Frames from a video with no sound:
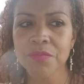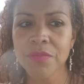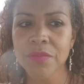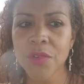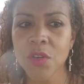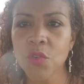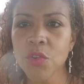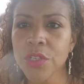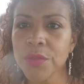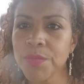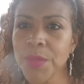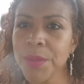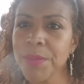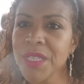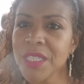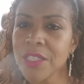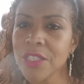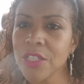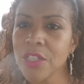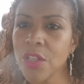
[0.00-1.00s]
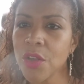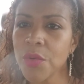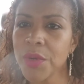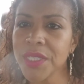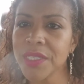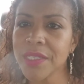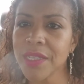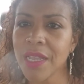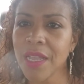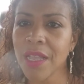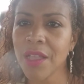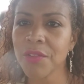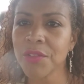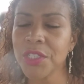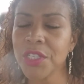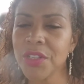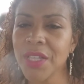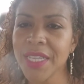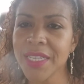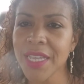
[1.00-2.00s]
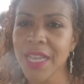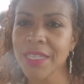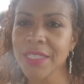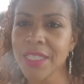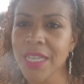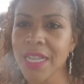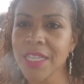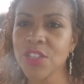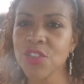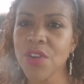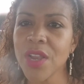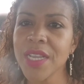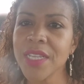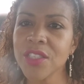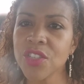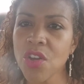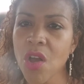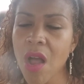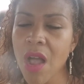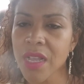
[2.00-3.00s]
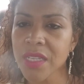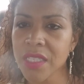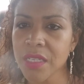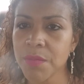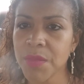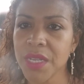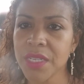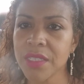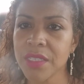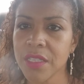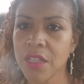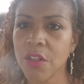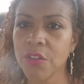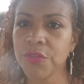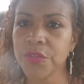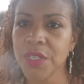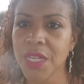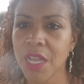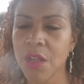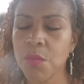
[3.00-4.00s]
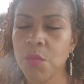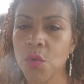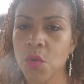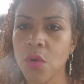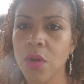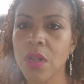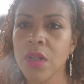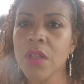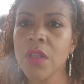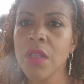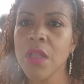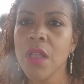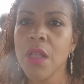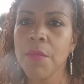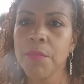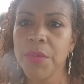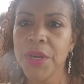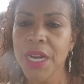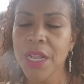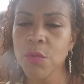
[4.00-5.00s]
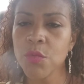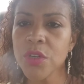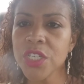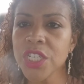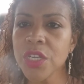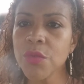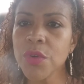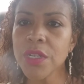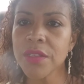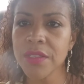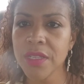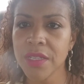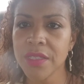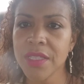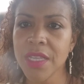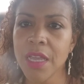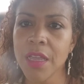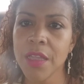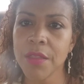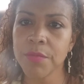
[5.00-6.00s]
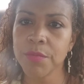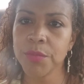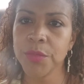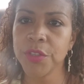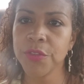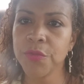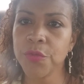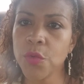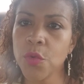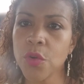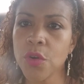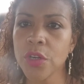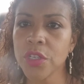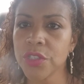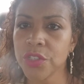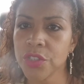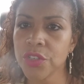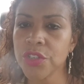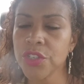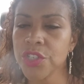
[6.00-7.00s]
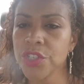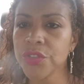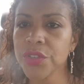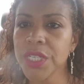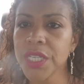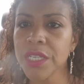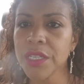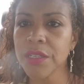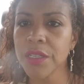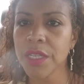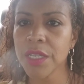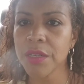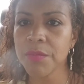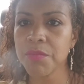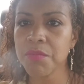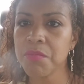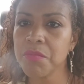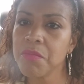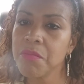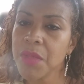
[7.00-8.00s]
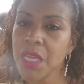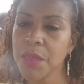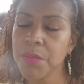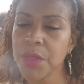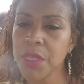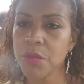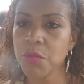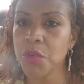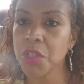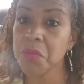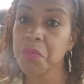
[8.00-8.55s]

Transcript: or maybe slow it down. Like I try and talk to myself now more. But I wish I would have done that before surgery, and maybe it would have